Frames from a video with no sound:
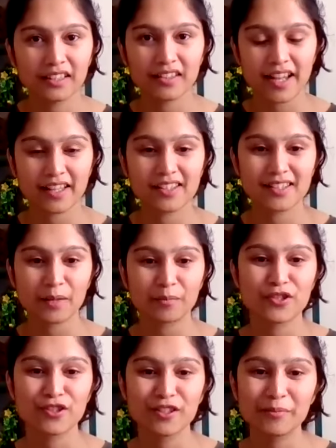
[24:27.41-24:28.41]
the next step
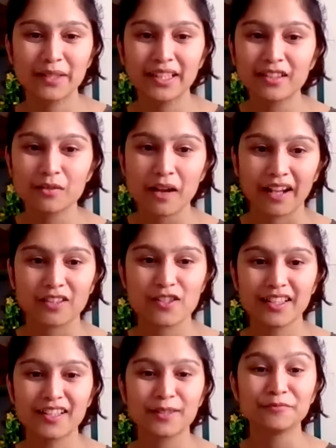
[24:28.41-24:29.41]
should be to
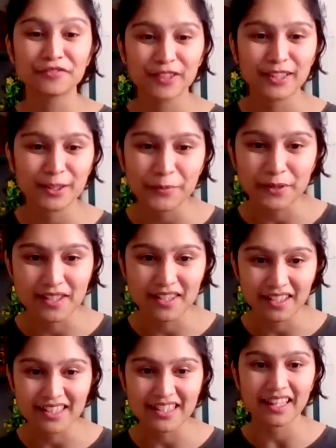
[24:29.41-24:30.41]
actually comfort the
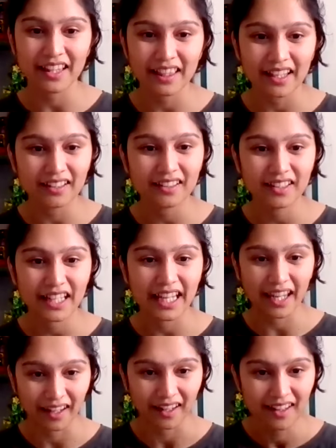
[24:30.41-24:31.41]
person and say that,
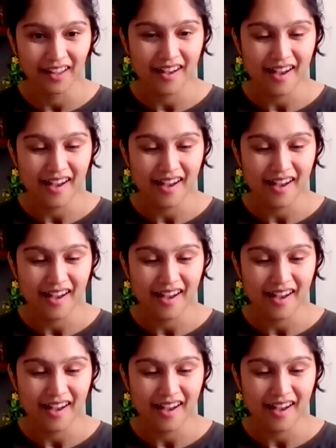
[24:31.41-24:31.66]
hey,